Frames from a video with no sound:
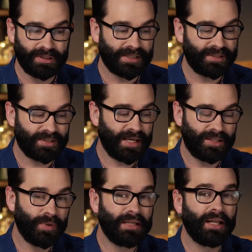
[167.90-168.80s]
That's, that's
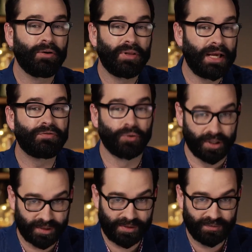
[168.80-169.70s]
not the way life
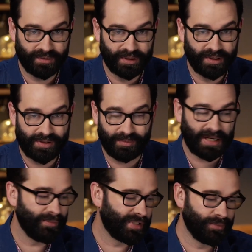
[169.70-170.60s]
works.
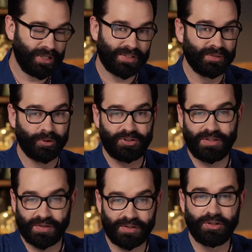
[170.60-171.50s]
Sometimes someone gets a little more
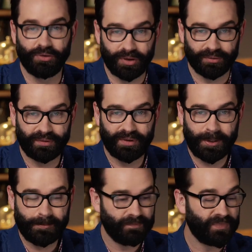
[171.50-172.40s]
cheeses than you do.
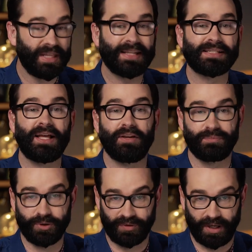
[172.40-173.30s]
That's
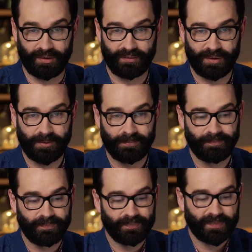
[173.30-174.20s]
life. Move on.
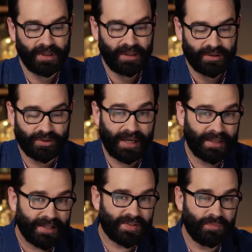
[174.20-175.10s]
So that,
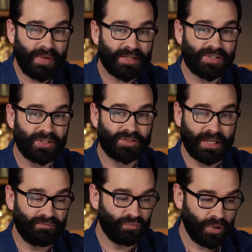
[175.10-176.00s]
that's the message
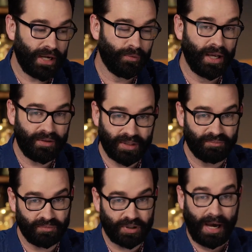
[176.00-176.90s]
that, anyway,
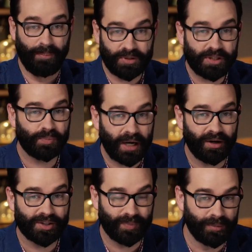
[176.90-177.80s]
that competent
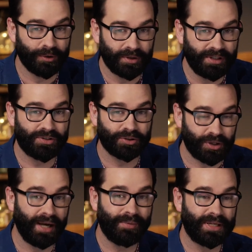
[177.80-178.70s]
parents or people who at least are
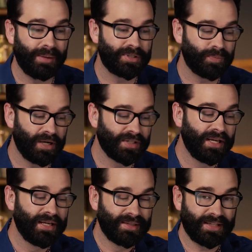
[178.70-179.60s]
trying to be competent parents,
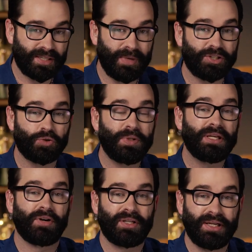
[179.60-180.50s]
that's the message we
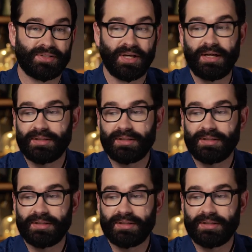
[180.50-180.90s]
give our kids.